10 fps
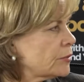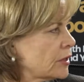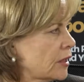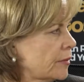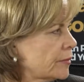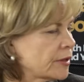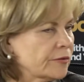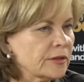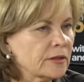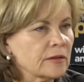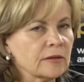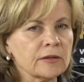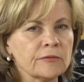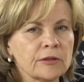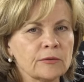will come
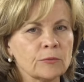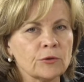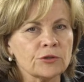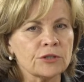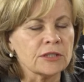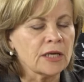even worse.